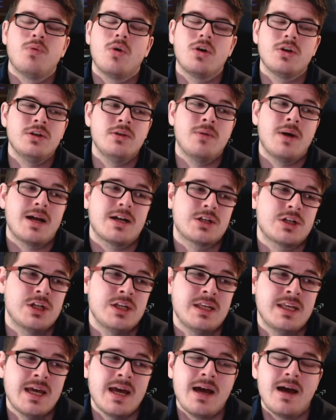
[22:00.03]
you actually
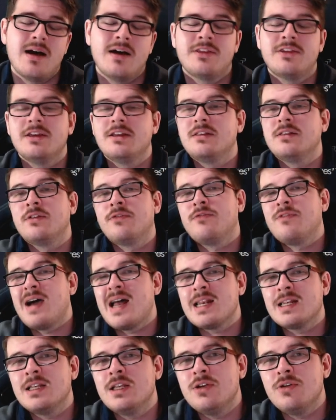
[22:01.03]
get, I think the
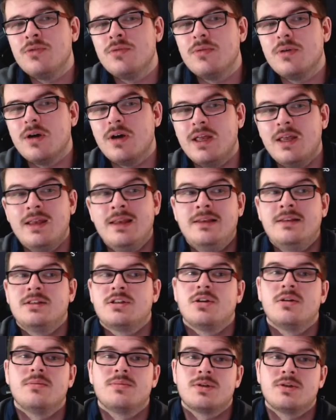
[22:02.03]
value in
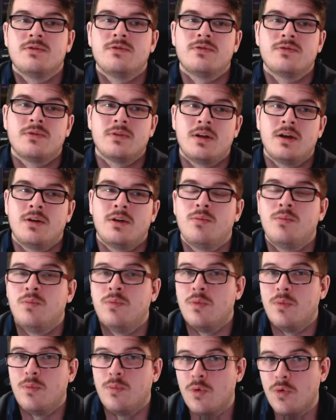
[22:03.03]
terms of like
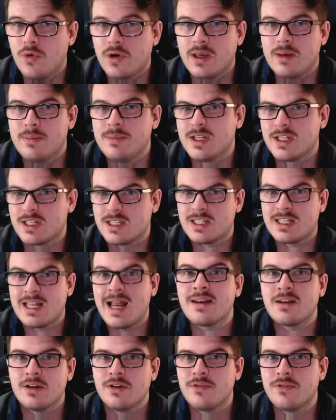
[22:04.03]
Wargaming
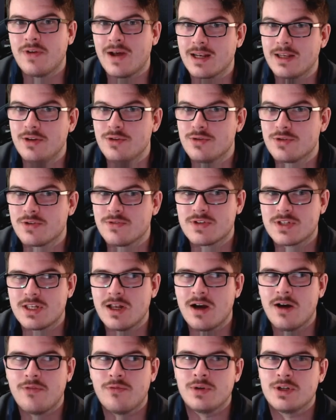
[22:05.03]
standard values of
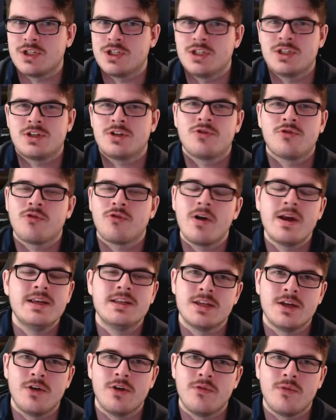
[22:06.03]
stuff, which is
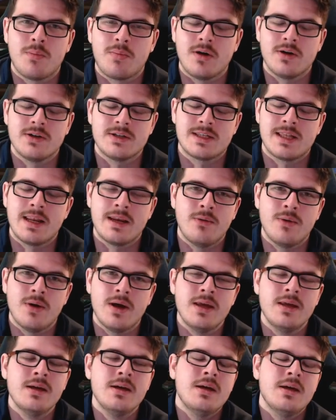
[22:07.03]
crazy overpriced
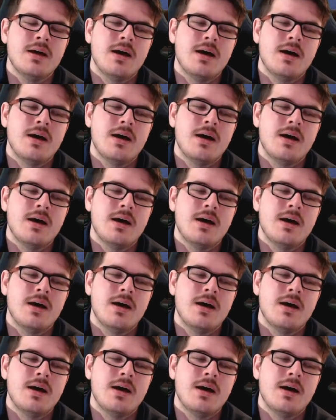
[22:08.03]
anyway.